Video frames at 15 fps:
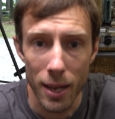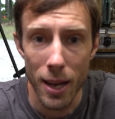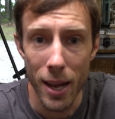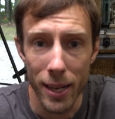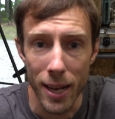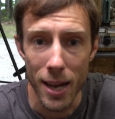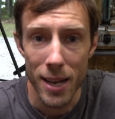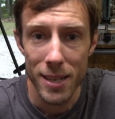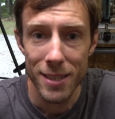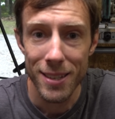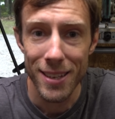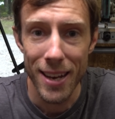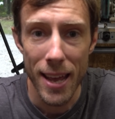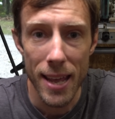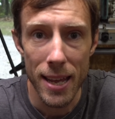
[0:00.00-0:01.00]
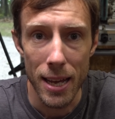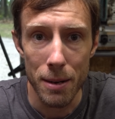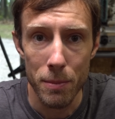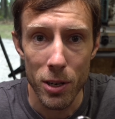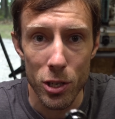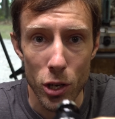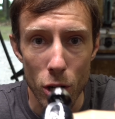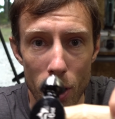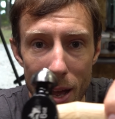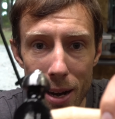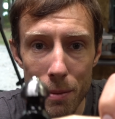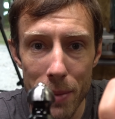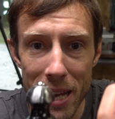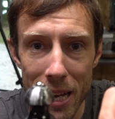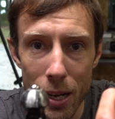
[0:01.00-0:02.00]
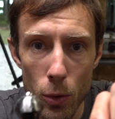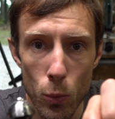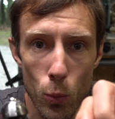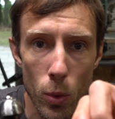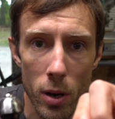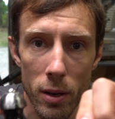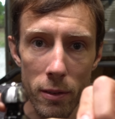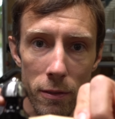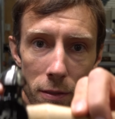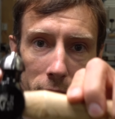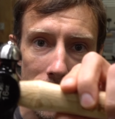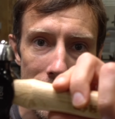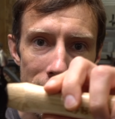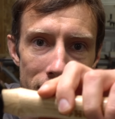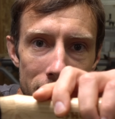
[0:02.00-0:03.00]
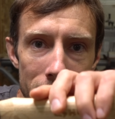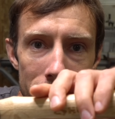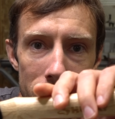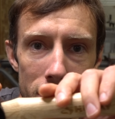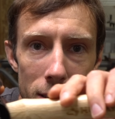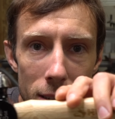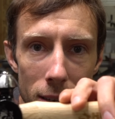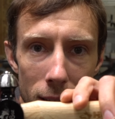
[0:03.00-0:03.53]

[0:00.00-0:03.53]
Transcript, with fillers: Hi guys, today I'm going to show you how to make one of these.